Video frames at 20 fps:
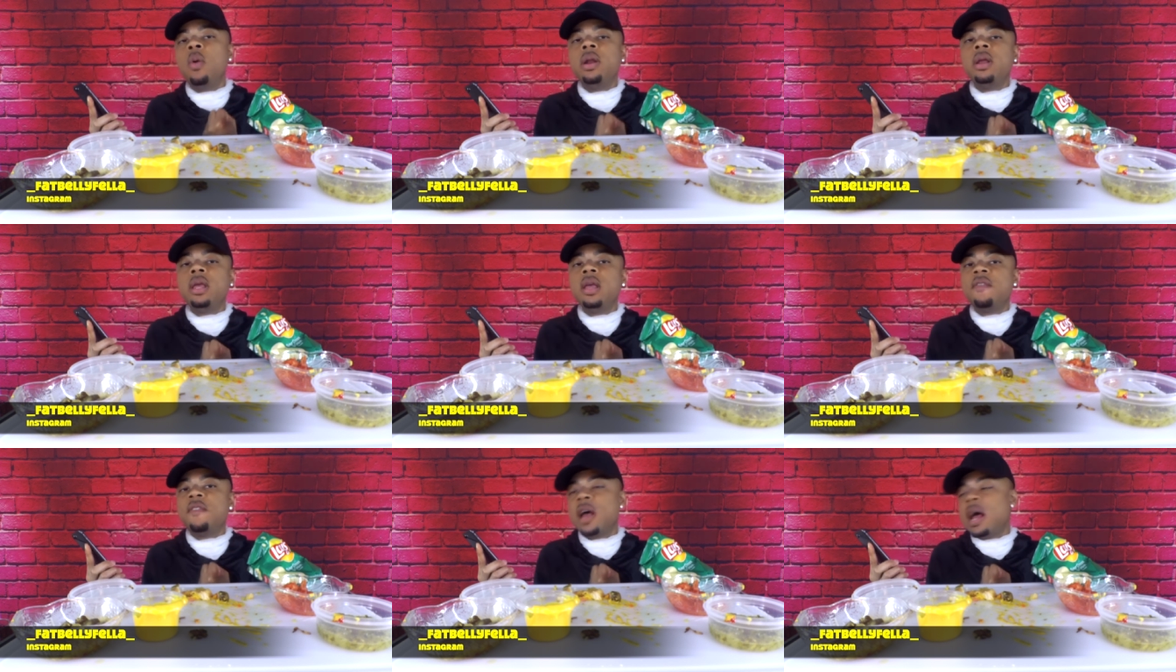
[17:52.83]
I want
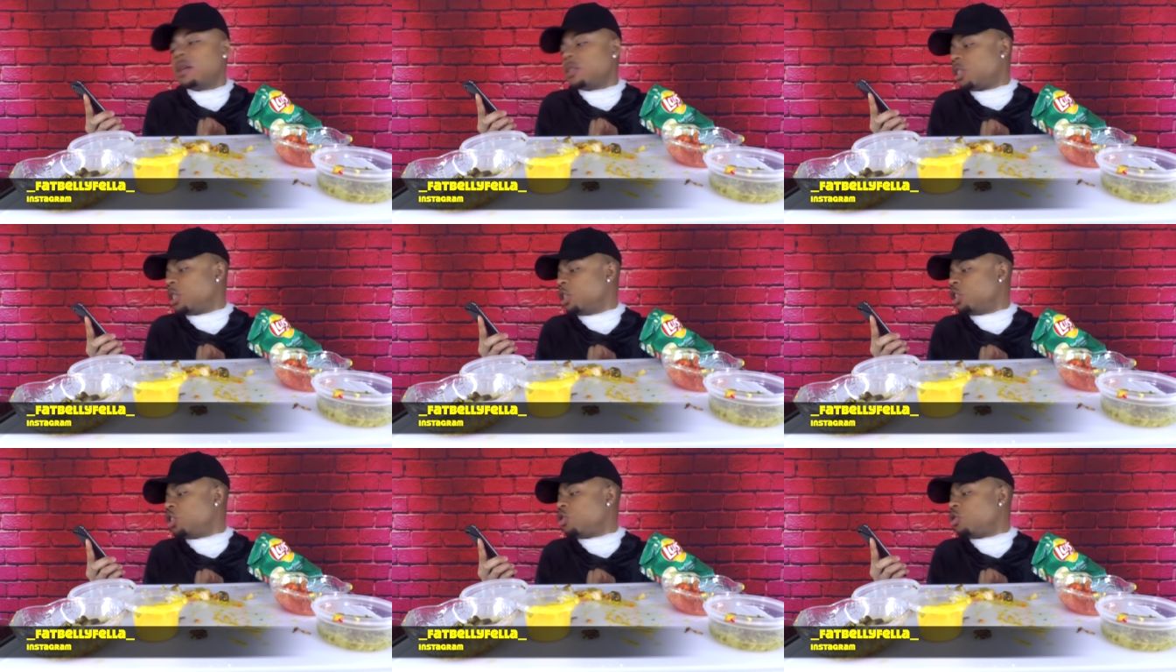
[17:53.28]
to give out
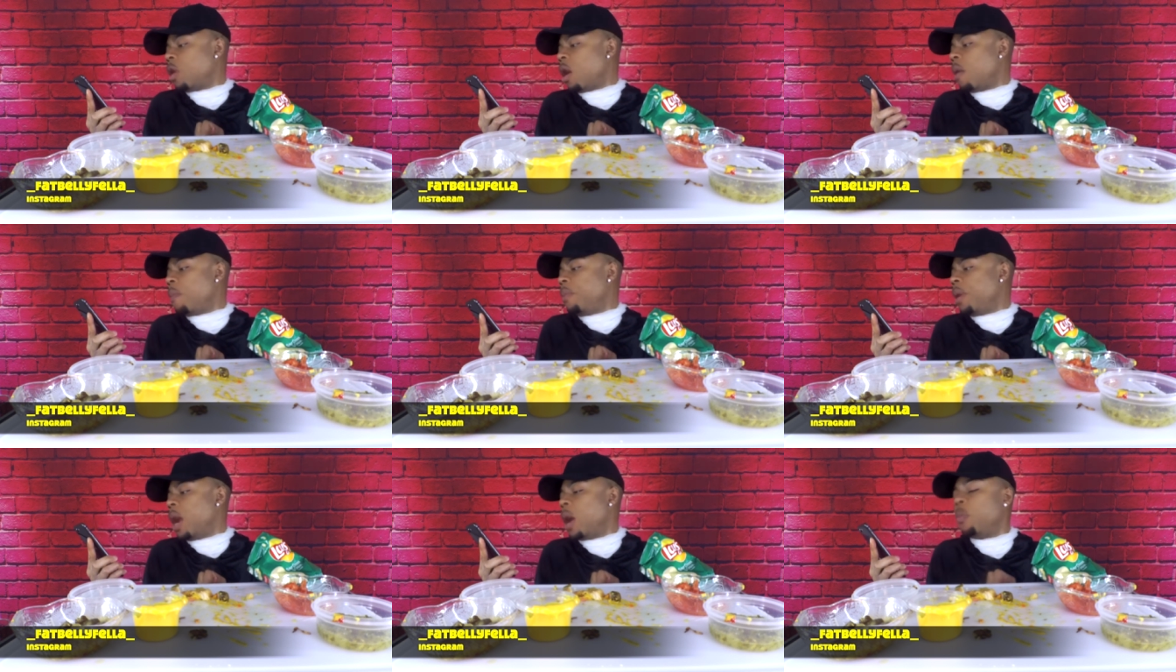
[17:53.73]
to
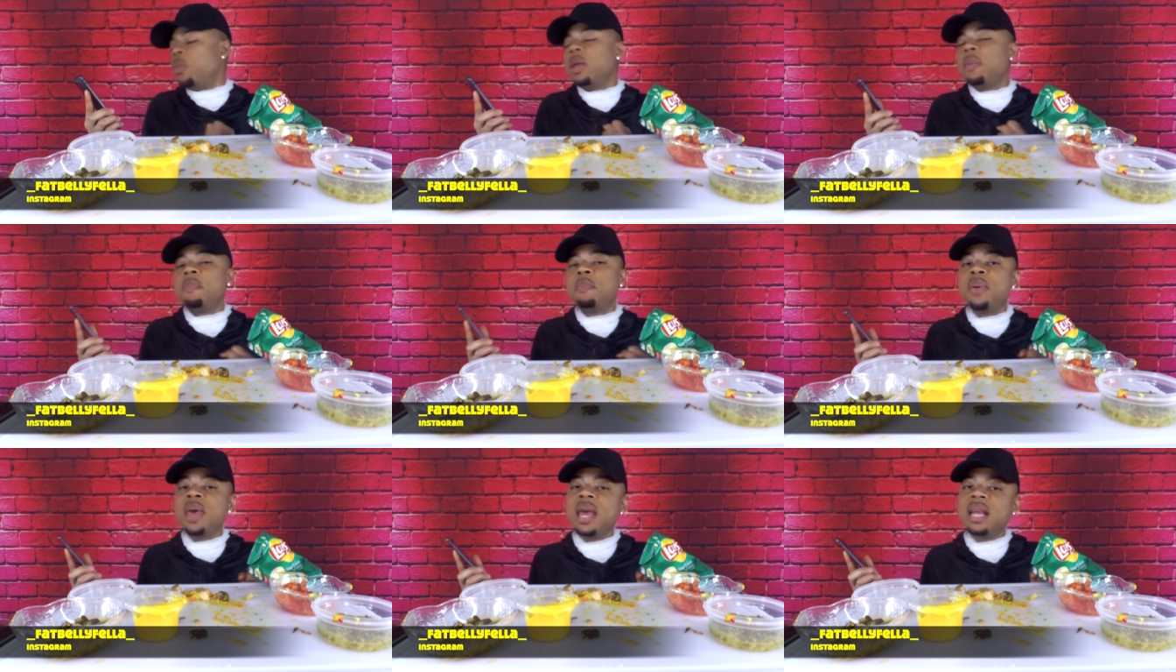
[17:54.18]
Strawberry
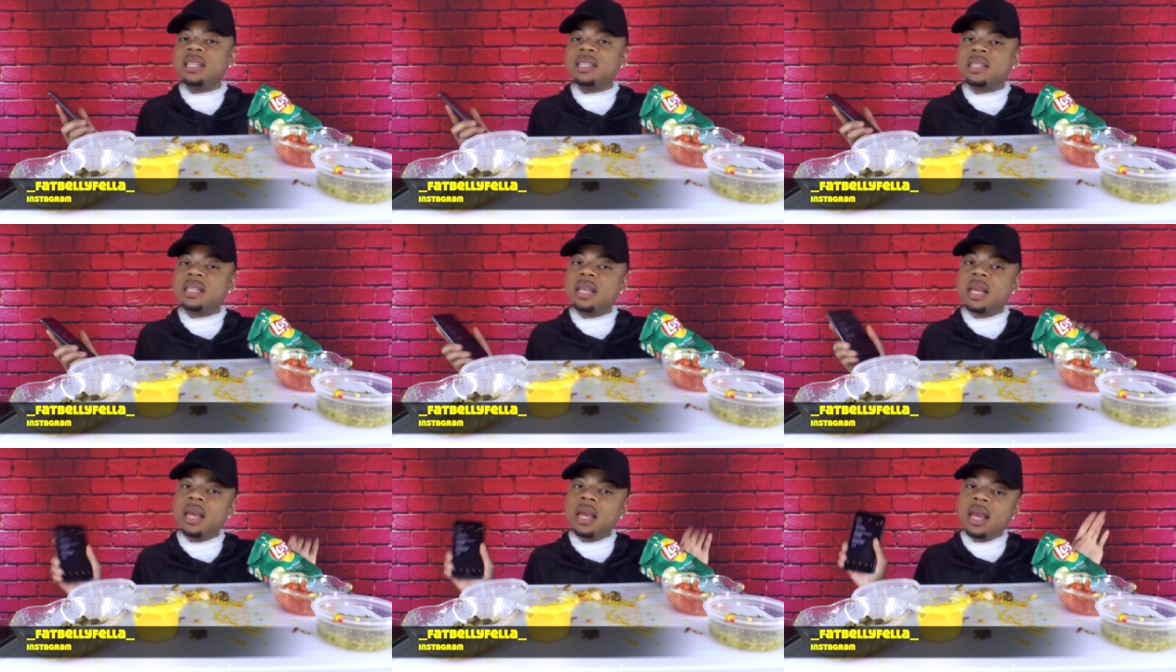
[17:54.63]

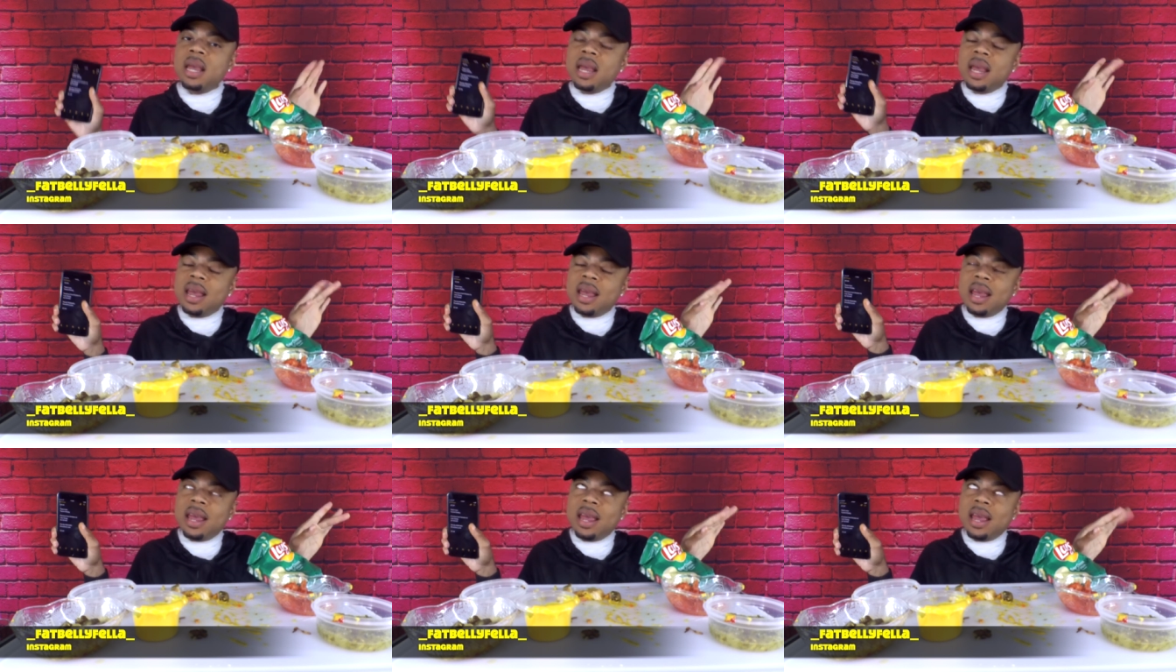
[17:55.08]

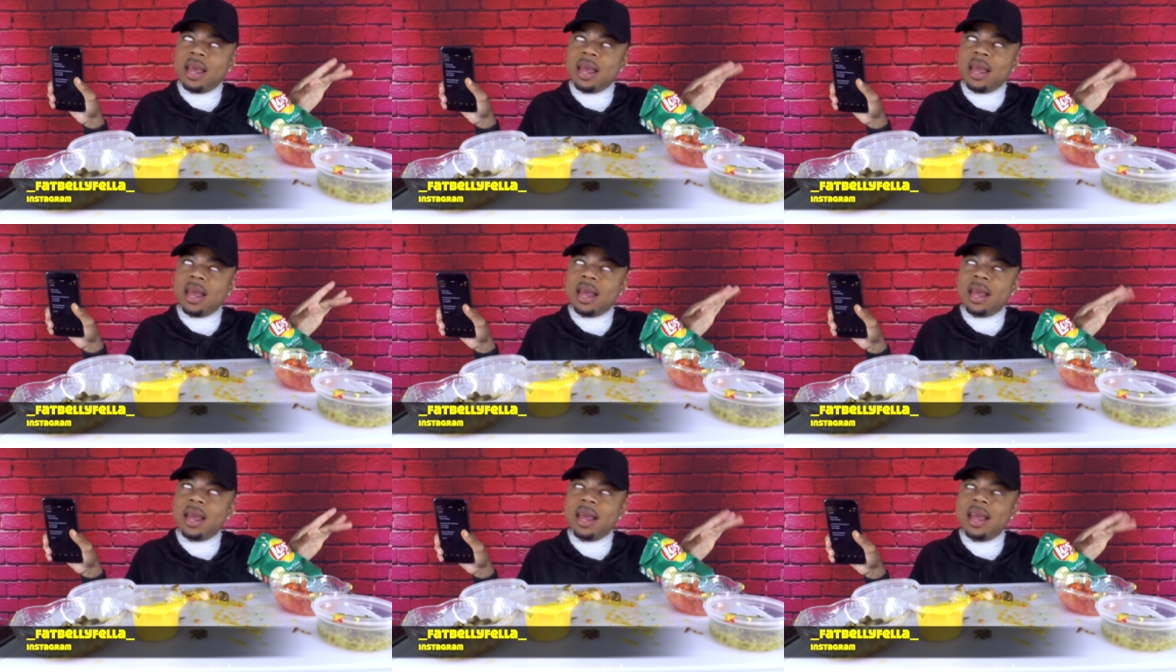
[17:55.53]

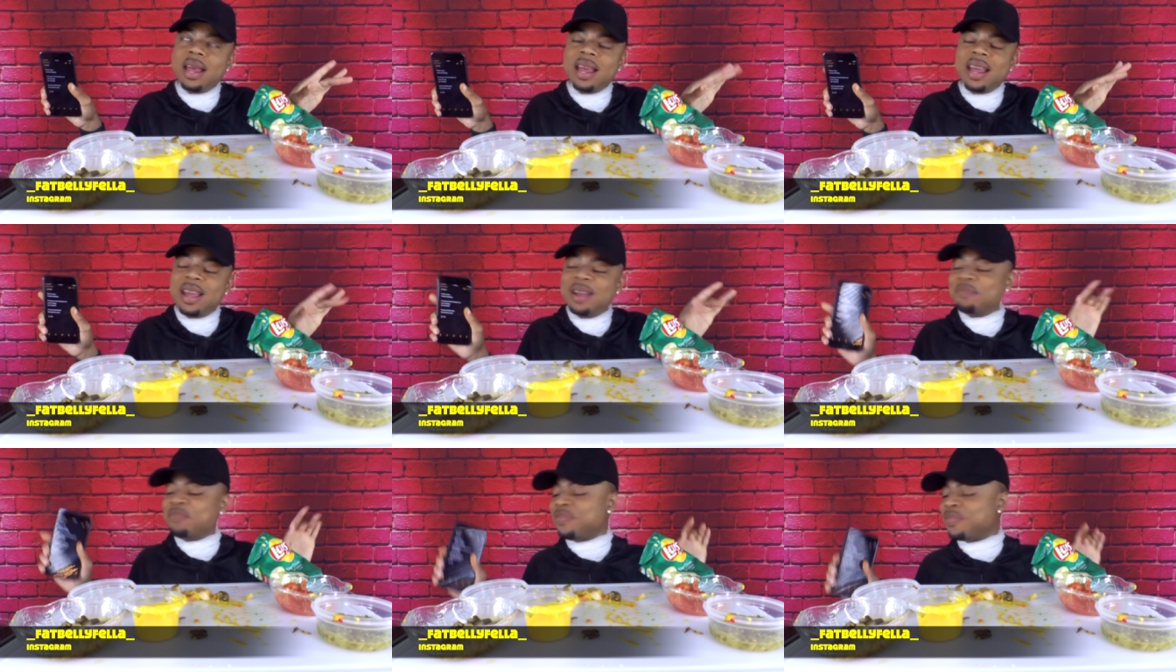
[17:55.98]
Pixie.
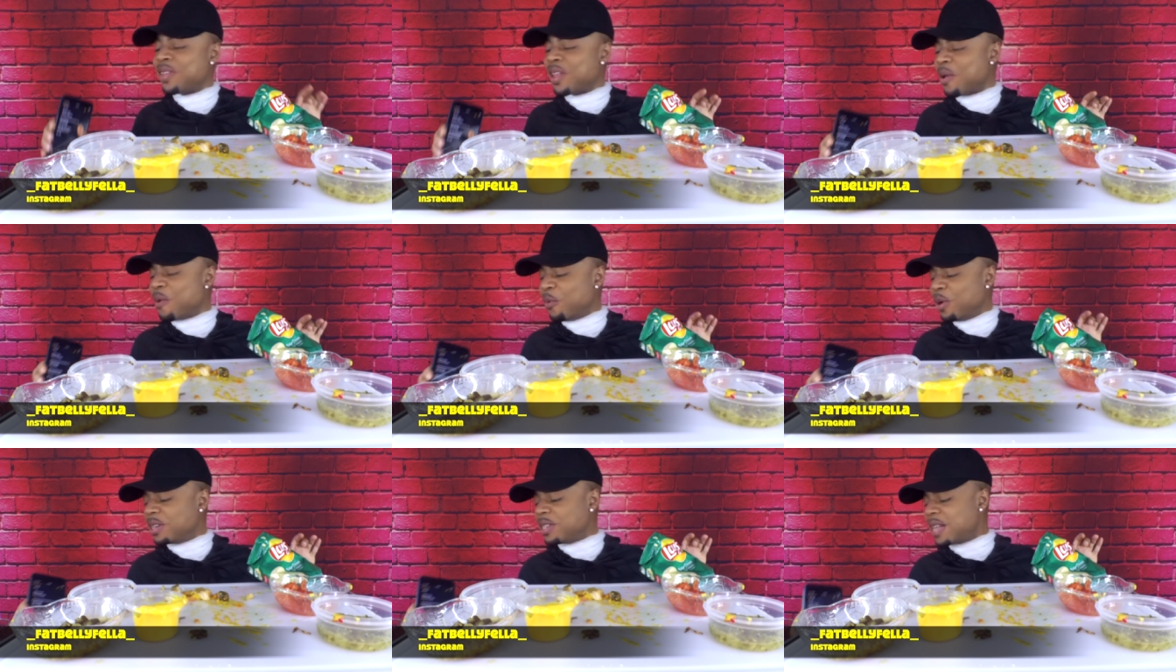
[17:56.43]

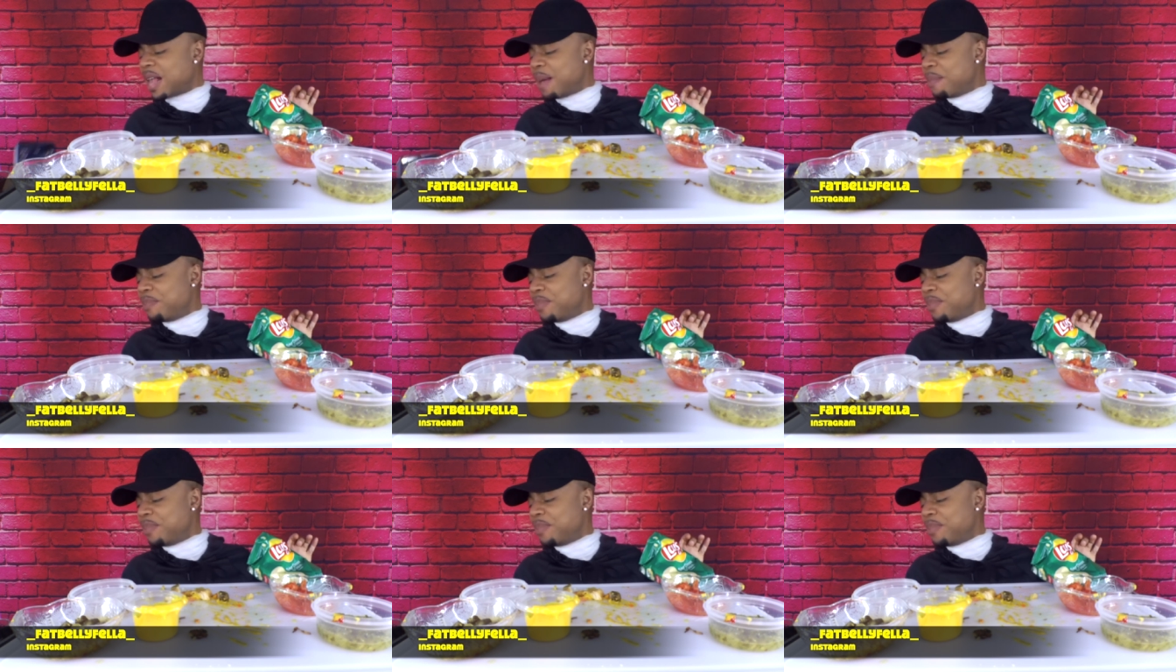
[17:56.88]
What's up,